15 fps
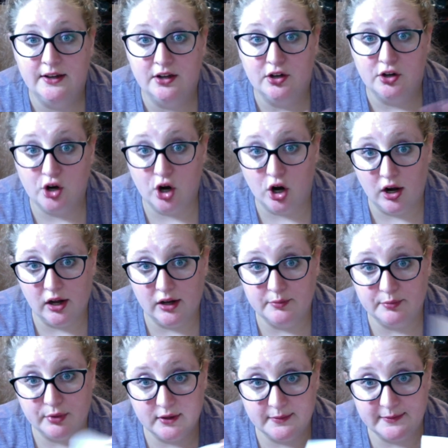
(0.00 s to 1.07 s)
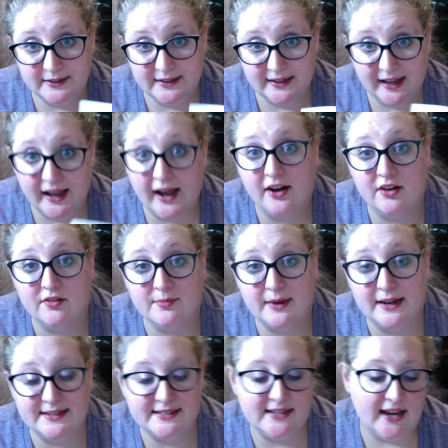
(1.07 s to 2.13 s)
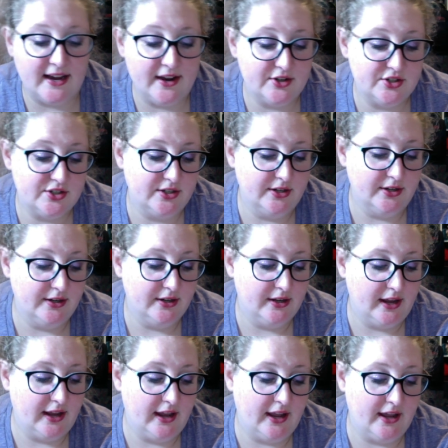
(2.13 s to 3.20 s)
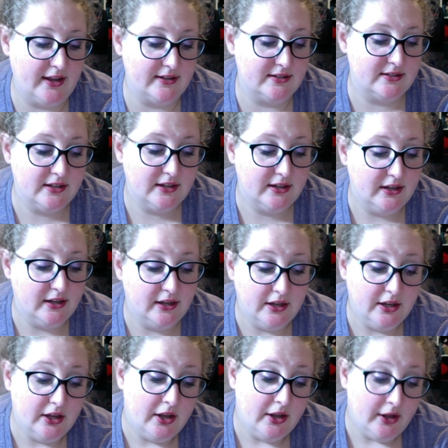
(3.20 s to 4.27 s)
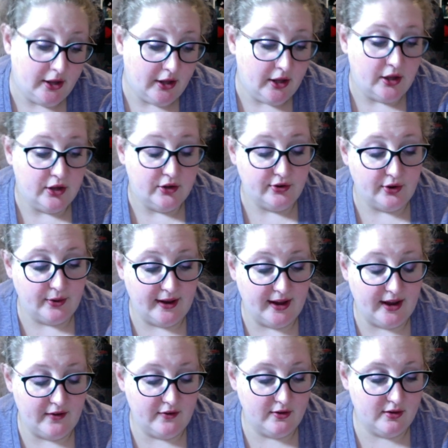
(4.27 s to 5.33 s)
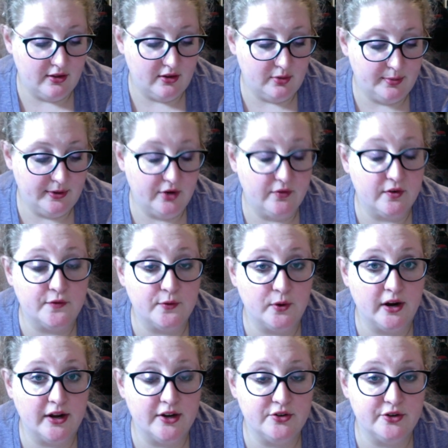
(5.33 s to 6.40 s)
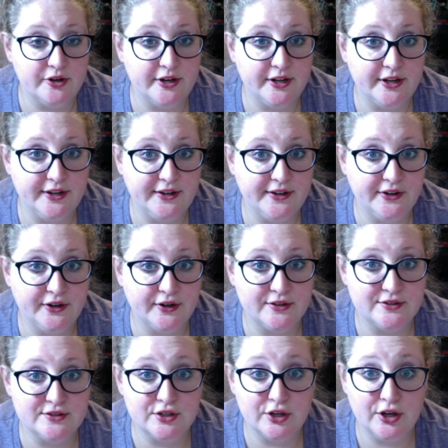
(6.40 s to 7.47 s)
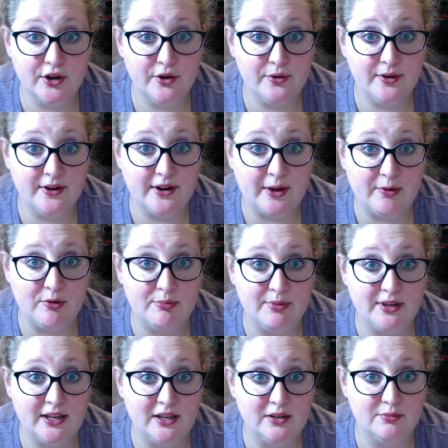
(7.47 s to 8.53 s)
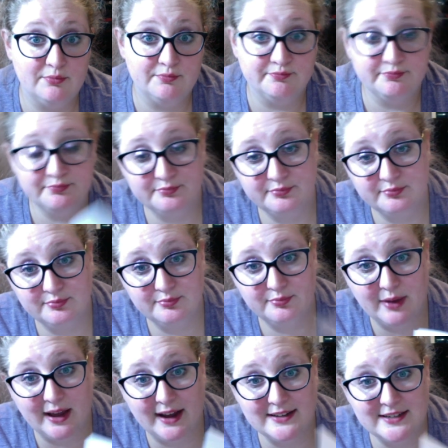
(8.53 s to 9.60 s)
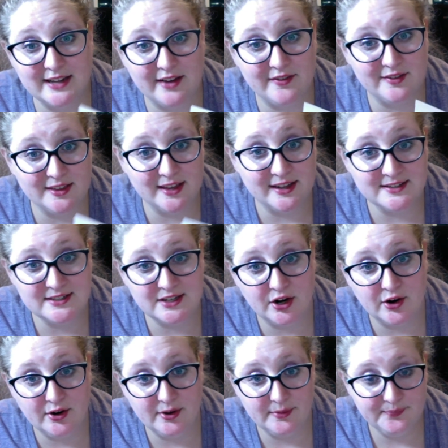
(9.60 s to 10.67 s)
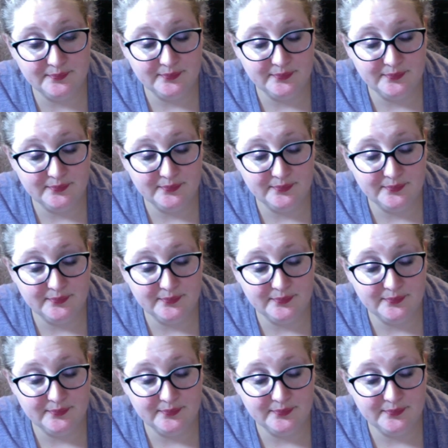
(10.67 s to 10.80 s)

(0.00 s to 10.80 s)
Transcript: gone permanently out of my stash, and so I have a little bit over 400 yards to go, and I will be back to having that tiara.